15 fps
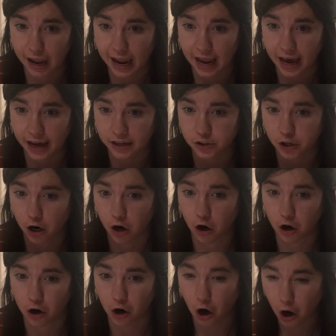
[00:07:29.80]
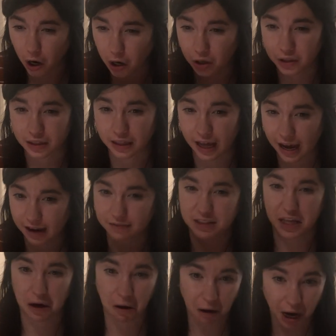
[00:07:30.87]
and our hard lives,
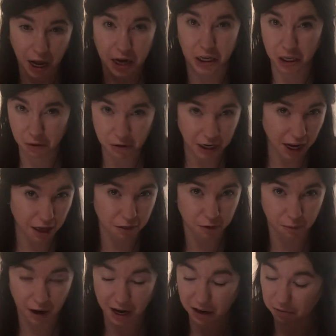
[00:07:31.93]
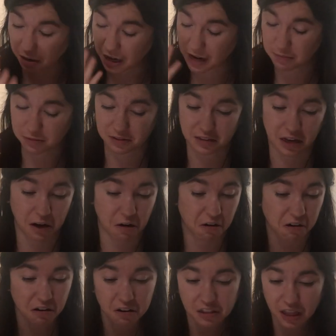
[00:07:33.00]
they all kind of go together, right? Rahab's got a
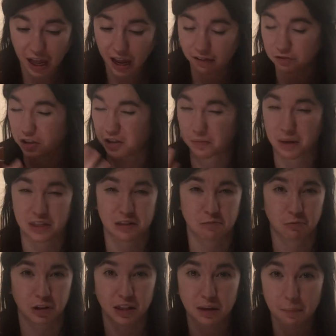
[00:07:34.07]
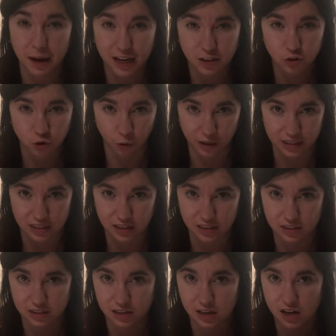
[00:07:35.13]
hard life. She's made some really bad
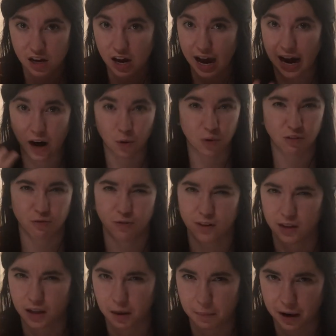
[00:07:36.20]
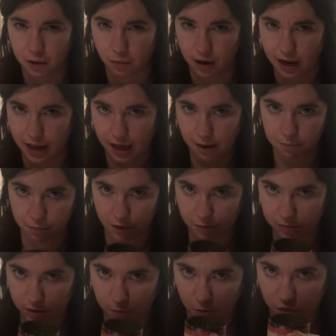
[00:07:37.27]
choices. How are we feeling about Rahab?
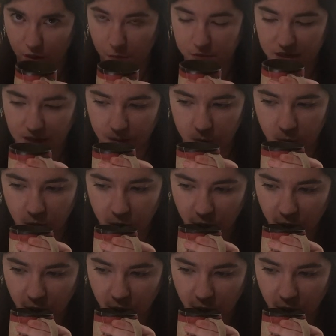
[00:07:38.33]
Thumbs up or thumbs down?